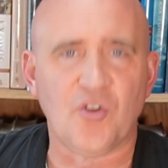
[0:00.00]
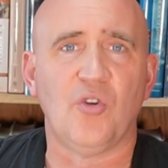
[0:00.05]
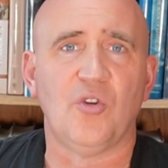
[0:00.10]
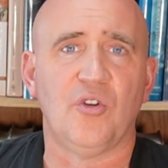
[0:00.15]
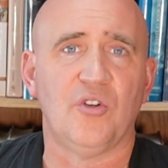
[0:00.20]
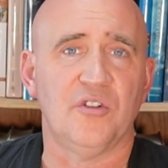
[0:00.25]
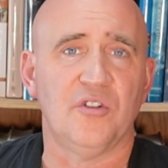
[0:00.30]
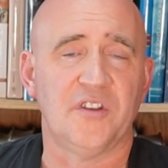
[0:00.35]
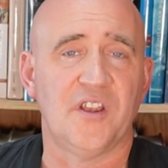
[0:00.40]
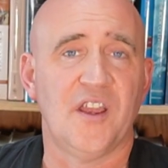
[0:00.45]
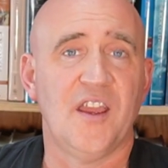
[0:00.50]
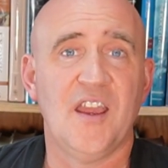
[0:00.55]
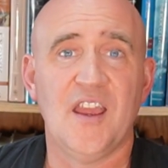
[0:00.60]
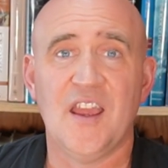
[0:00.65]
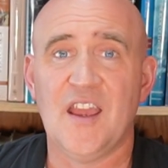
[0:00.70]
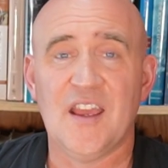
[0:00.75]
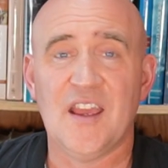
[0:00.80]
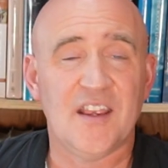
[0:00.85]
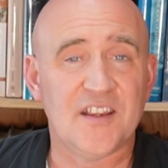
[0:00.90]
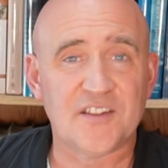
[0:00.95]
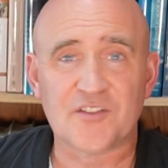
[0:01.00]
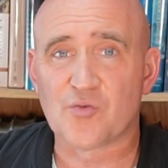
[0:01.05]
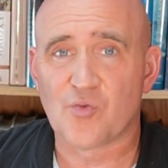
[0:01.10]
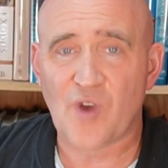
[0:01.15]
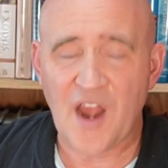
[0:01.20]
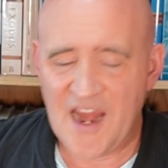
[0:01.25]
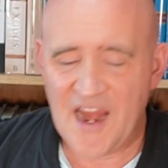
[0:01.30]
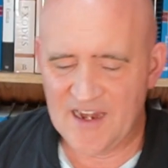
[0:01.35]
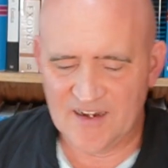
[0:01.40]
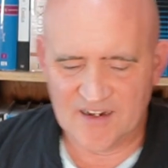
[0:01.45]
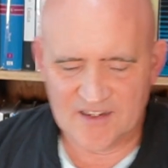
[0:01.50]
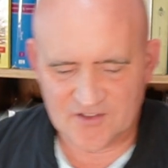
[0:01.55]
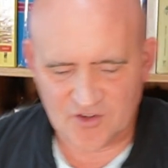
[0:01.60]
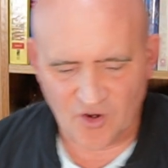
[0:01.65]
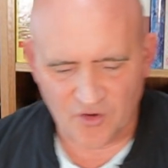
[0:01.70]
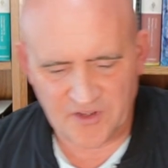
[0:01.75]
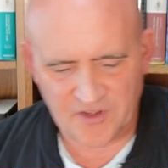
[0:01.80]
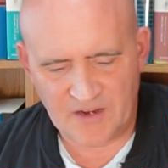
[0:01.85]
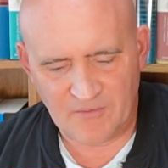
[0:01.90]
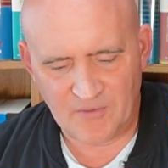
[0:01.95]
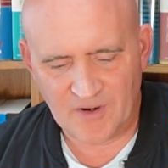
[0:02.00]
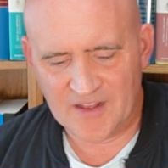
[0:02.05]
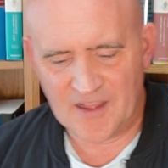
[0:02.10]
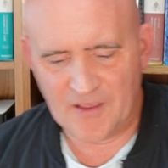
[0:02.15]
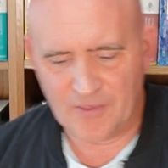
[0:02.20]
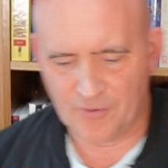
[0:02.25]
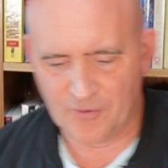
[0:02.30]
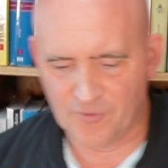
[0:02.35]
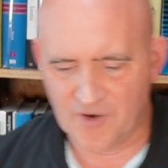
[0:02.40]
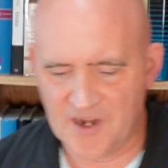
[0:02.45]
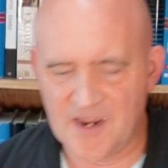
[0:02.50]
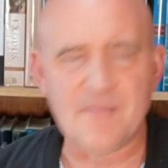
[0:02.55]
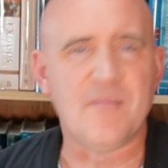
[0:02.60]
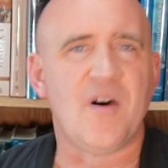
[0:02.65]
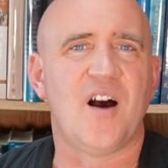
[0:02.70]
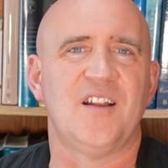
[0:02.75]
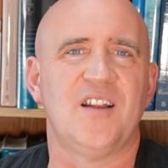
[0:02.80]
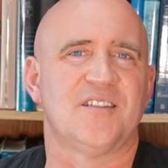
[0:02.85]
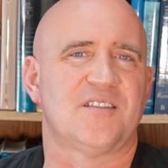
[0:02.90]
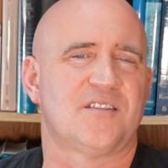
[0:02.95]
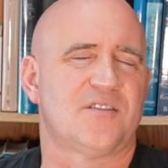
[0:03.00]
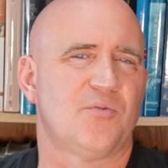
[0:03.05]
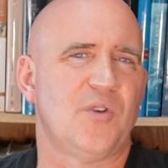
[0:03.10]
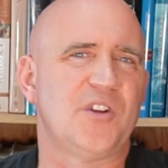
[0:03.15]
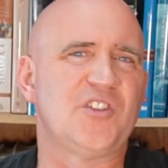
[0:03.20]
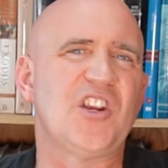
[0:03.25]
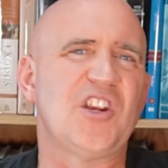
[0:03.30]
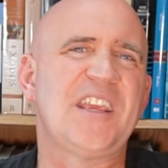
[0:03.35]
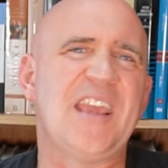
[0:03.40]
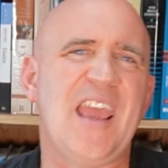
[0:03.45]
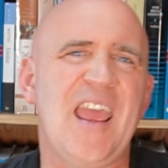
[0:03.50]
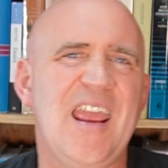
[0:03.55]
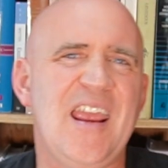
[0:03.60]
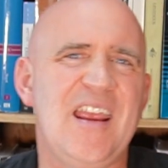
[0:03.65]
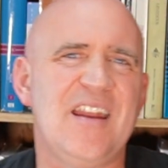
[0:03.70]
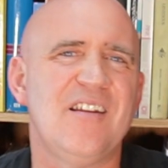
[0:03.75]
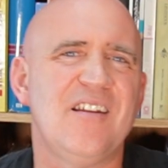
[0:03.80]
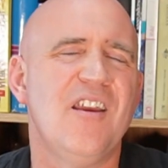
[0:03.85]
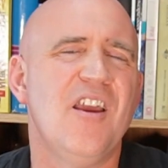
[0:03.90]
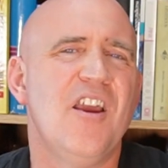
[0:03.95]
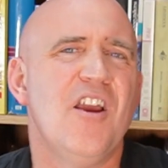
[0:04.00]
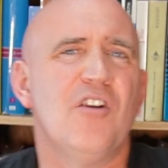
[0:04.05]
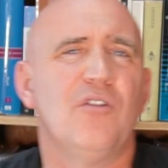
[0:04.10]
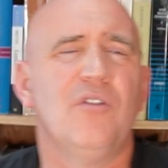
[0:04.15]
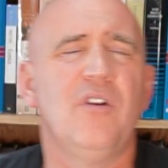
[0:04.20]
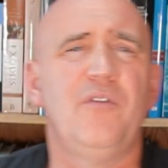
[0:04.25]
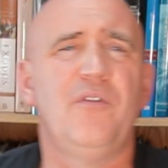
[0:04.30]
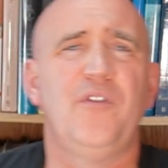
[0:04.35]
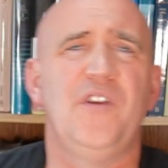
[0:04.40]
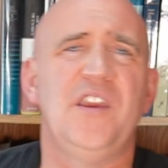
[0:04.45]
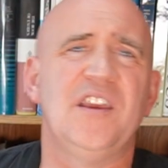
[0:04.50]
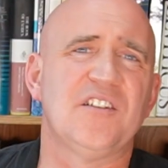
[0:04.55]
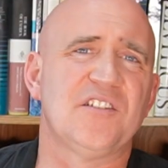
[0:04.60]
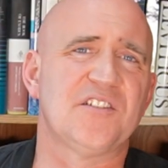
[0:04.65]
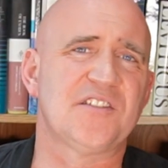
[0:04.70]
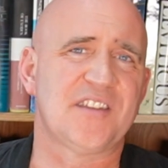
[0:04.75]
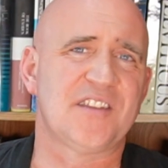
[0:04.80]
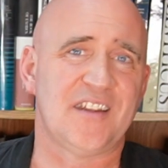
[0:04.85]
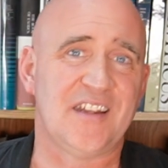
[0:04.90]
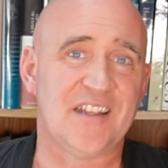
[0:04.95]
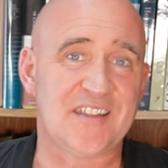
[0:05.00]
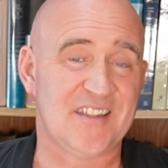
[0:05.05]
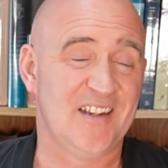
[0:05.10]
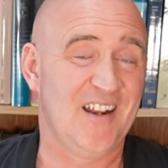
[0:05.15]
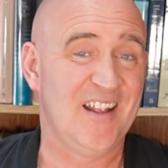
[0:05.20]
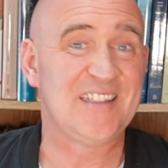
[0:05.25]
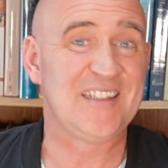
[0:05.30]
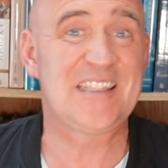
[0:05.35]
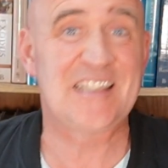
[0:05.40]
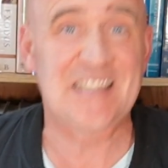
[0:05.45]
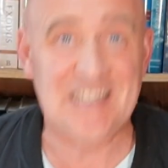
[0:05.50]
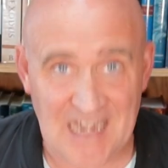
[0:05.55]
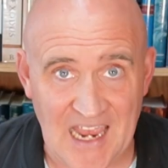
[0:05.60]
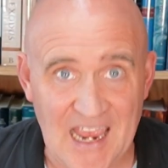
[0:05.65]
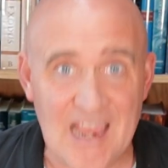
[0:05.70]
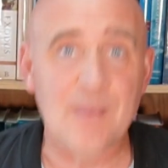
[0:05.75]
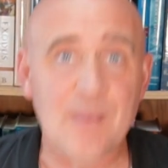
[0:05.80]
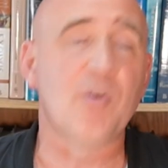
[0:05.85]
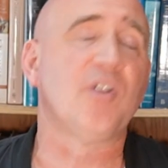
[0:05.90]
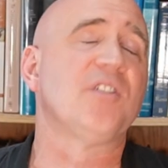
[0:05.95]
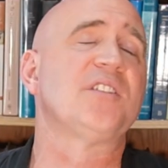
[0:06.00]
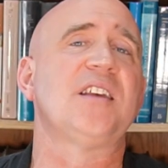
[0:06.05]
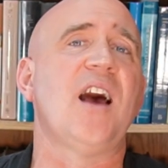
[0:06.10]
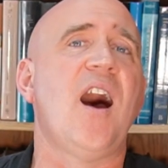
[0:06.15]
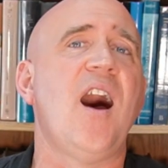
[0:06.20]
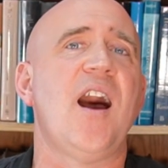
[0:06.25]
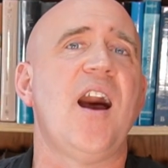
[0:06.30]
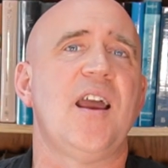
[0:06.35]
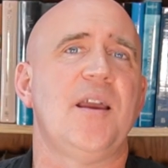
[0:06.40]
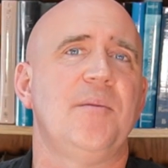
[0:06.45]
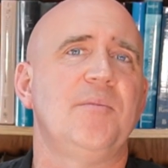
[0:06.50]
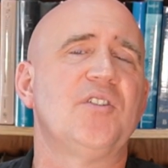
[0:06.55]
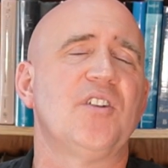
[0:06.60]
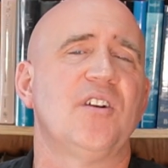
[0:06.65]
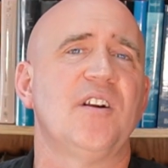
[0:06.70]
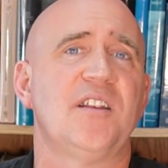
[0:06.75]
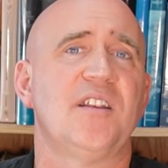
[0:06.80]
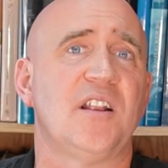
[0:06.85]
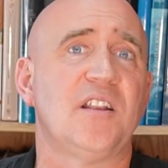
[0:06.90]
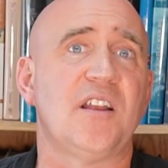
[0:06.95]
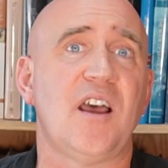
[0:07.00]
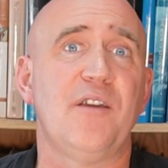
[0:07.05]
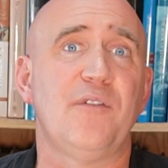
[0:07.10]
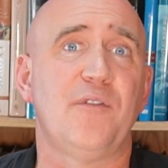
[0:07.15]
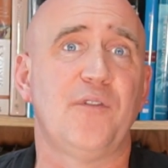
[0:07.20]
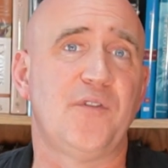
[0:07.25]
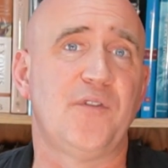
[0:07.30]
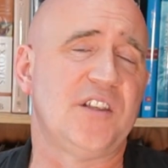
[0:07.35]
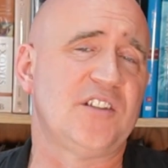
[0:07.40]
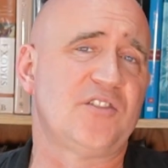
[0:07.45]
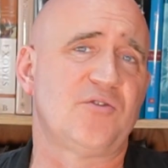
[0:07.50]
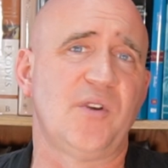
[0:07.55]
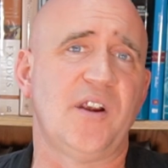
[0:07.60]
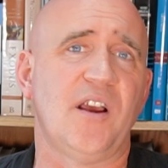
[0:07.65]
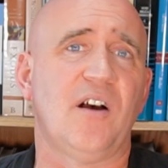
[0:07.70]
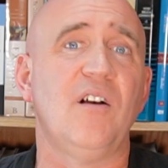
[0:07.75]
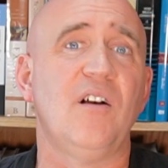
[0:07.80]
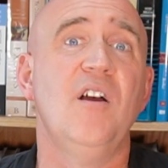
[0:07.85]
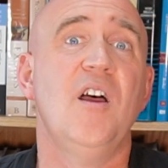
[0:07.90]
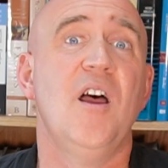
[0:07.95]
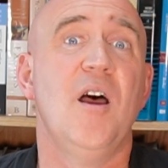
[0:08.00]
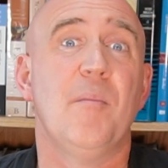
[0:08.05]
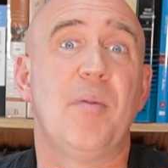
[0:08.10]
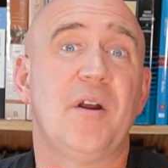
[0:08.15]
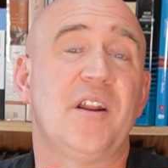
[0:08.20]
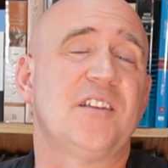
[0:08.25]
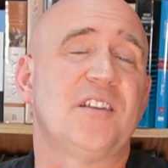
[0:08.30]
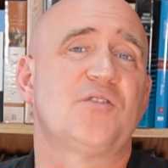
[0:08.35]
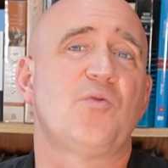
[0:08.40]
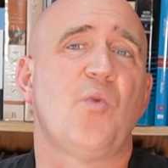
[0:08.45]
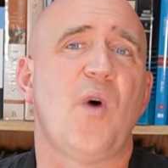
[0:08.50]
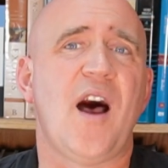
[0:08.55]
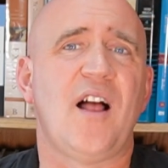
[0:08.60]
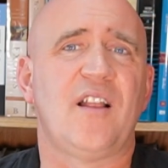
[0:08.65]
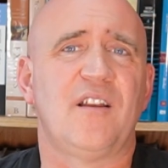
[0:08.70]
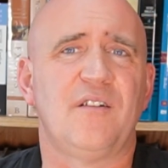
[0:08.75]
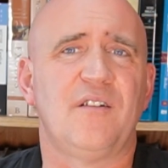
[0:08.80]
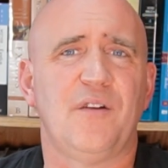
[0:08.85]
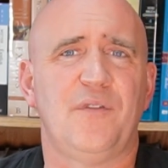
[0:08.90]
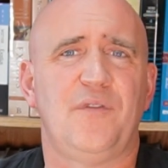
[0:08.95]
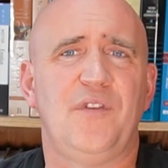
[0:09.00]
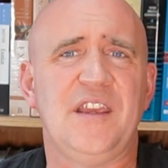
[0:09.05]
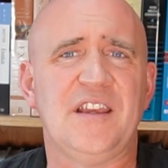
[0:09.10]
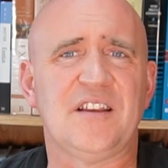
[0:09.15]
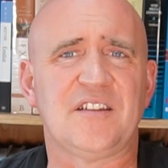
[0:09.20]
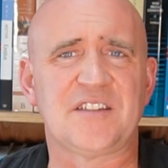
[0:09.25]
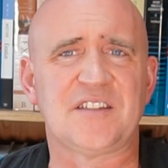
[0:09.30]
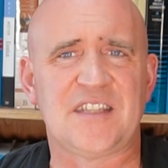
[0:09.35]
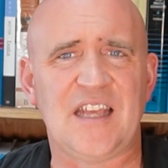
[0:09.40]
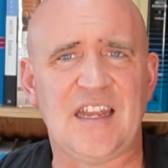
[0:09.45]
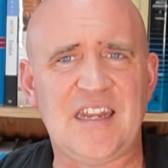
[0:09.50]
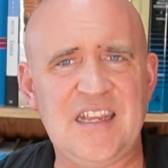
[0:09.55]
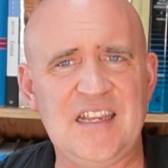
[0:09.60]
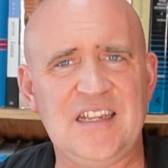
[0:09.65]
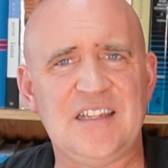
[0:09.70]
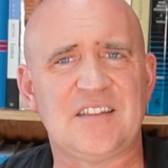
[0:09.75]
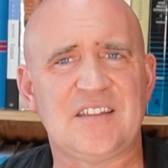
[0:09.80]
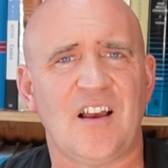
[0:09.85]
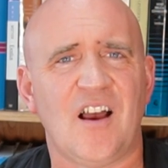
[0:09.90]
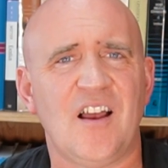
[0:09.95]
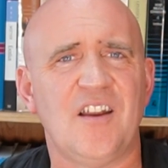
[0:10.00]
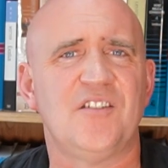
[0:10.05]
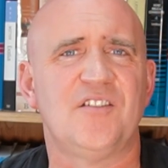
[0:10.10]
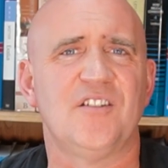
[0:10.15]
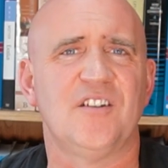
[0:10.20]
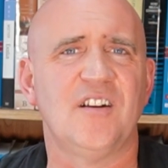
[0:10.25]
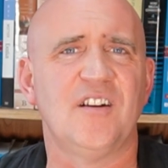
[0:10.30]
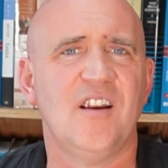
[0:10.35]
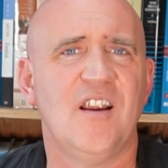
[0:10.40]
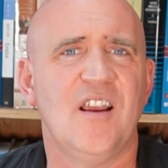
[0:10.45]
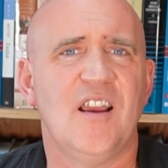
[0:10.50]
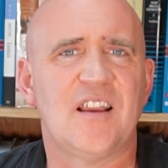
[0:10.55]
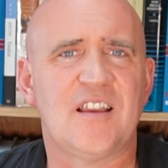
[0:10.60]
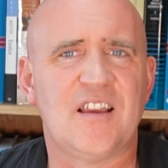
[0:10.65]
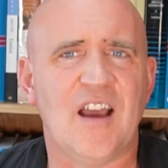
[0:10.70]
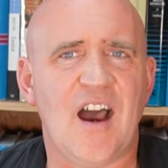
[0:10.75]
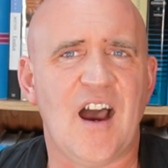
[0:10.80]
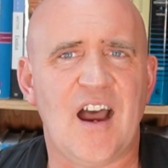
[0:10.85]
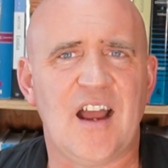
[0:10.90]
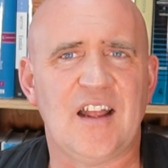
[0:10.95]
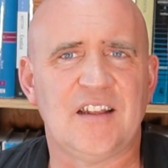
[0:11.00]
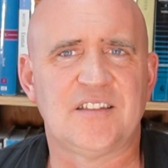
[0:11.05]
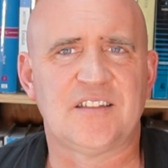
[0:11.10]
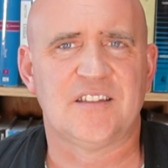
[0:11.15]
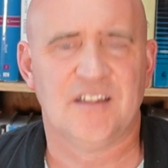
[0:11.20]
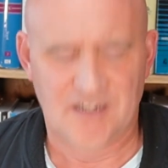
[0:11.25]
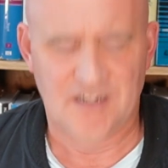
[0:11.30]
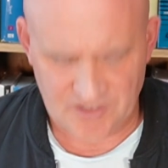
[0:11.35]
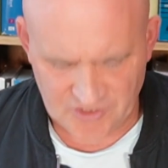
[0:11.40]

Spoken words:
old. His reign is only really 3 months, which again reveals that it's an unstable time during the life of Israel, but as well it reveals that he's under God's